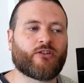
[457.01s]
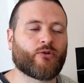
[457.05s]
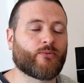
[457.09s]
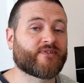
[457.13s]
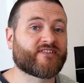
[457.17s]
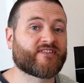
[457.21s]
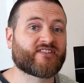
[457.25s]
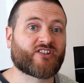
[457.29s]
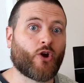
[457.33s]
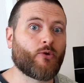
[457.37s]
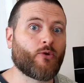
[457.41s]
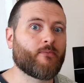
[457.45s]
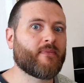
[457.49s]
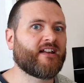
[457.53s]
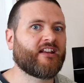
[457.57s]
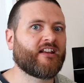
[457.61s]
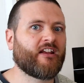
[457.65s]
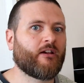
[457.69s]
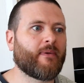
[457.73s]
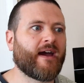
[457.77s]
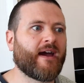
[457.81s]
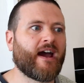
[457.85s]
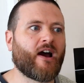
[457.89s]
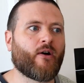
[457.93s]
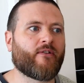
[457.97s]
There were so
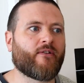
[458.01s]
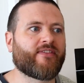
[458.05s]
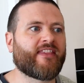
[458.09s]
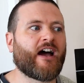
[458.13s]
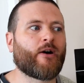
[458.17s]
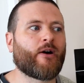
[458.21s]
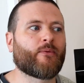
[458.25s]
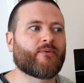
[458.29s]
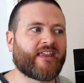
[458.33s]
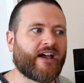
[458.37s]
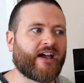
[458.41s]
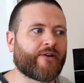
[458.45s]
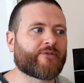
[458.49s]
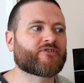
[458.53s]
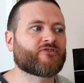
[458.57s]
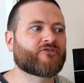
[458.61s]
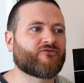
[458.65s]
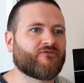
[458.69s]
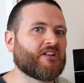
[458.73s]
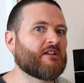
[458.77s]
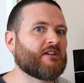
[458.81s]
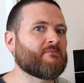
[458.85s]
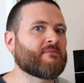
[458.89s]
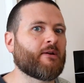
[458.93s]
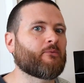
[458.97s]
many about. That was
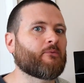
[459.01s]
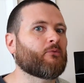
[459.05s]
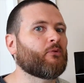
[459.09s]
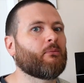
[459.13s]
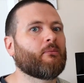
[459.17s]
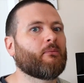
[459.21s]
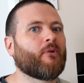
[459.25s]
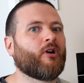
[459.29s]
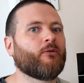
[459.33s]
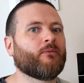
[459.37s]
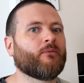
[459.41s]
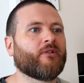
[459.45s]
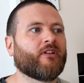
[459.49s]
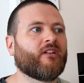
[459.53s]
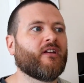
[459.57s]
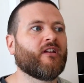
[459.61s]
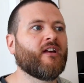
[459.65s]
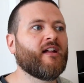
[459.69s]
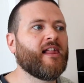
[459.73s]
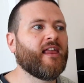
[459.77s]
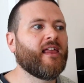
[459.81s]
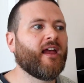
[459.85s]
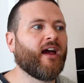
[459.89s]
a really memorable moment.